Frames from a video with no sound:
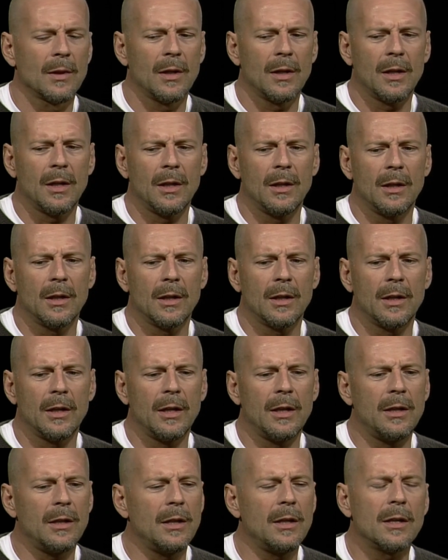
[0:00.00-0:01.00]
And uh,
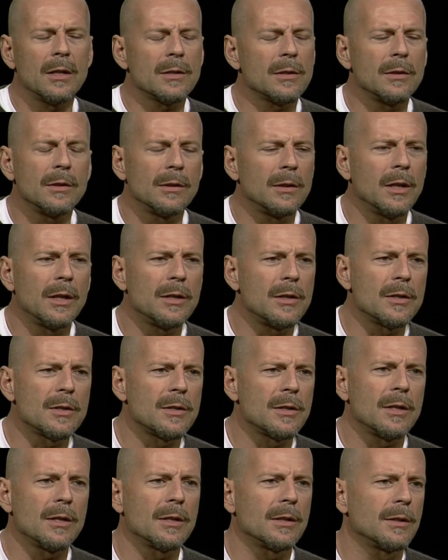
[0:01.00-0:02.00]
he he doesn't let you
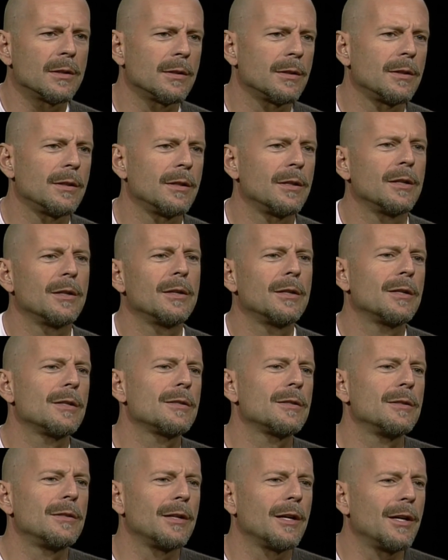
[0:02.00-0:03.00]
see it. You know, he
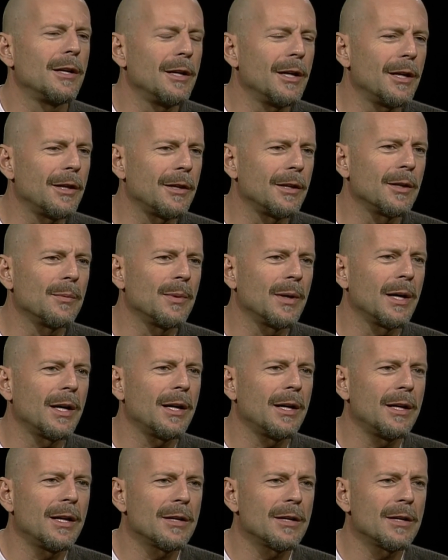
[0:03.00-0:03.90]
doesn't tell you anything about it he